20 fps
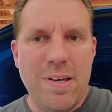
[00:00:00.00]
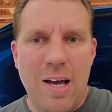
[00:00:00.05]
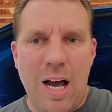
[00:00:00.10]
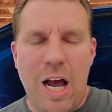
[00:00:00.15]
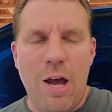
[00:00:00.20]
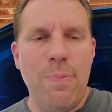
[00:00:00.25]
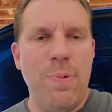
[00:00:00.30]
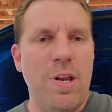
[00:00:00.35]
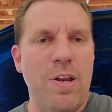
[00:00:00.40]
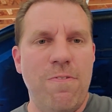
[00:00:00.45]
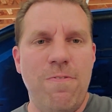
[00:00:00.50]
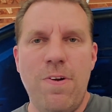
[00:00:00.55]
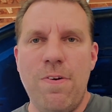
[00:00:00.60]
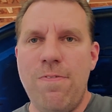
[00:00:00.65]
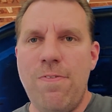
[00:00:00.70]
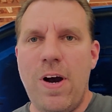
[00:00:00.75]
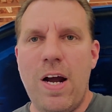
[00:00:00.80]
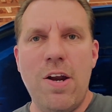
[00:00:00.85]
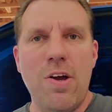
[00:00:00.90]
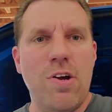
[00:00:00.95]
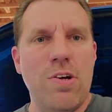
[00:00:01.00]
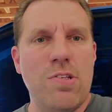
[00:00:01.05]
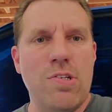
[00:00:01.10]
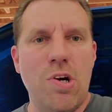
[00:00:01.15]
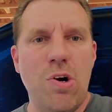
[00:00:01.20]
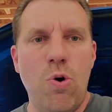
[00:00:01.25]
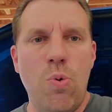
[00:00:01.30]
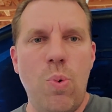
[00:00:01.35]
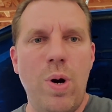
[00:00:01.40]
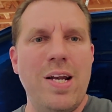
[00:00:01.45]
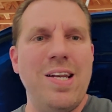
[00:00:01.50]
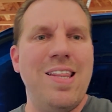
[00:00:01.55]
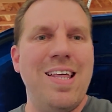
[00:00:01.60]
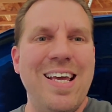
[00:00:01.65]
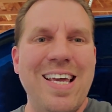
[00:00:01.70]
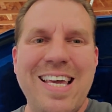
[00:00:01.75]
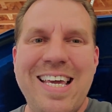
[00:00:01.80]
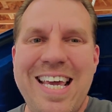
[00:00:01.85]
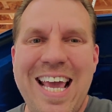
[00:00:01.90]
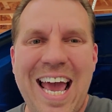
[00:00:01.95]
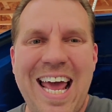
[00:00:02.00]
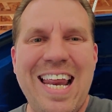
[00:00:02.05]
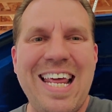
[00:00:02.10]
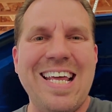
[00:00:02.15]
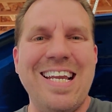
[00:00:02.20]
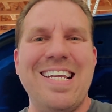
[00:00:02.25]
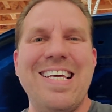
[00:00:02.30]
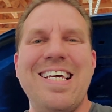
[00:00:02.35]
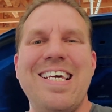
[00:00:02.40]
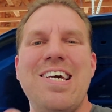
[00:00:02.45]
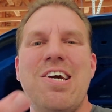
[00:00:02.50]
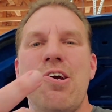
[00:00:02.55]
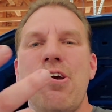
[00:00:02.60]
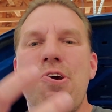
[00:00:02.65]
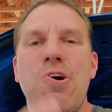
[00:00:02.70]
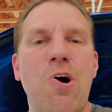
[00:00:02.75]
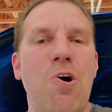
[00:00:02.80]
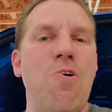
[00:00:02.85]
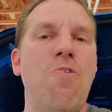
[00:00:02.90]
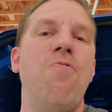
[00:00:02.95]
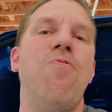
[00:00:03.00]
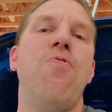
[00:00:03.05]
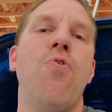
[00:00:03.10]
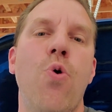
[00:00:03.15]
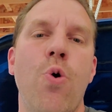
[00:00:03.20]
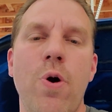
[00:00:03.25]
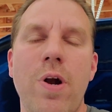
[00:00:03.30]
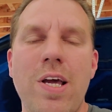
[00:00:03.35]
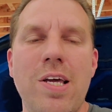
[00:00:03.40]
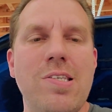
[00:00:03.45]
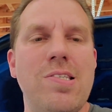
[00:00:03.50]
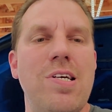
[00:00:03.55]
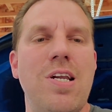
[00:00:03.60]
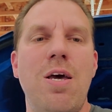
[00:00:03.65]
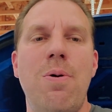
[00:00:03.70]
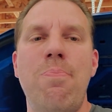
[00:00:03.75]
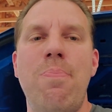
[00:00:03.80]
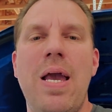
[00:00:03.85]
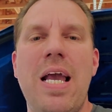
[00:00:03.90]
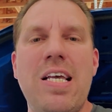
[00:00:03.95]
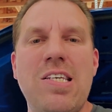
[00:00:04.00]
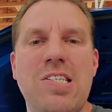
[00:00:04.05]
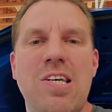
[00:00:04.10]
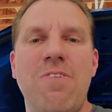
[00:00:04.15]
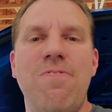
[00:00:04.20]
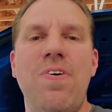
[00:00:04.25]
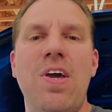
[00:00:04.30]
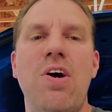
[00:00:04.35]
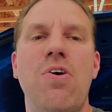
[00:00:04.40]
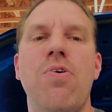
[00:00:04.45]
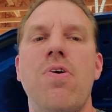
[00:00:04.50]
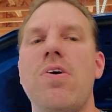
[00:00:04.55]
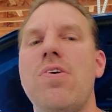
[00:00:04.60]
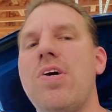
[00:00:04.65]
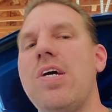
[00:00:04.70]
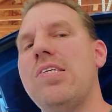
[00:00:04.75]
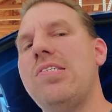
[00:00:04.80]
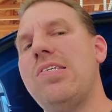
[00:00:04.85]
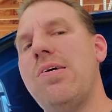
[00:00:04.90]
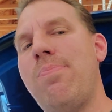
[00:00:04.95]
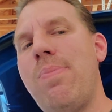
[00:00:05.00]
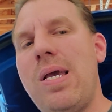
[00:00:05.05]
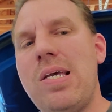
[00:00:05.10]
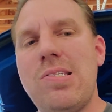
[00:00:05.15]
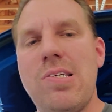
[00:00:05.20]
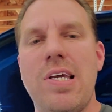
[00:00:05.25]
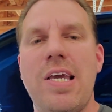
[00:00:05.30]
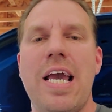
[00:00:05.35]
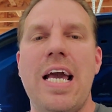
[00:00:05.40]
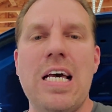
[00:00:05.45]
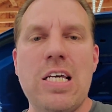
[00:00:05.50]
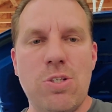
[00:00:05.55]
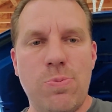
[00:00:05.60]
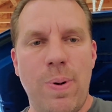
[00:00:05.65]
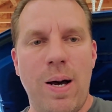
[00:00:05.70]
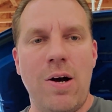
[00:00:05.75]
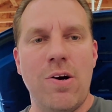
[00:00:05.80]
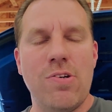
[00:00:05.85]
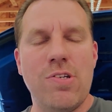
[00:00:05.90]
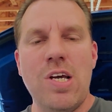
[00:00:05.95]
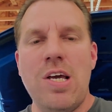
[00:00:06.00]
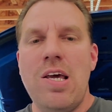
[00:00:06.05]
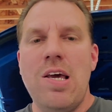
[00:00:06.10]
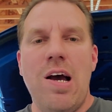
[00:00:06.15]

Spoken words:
I mean, if you find a good deal on one, then get it. Go for it. It's an amazing vehicle. It gets amazing gas mileage.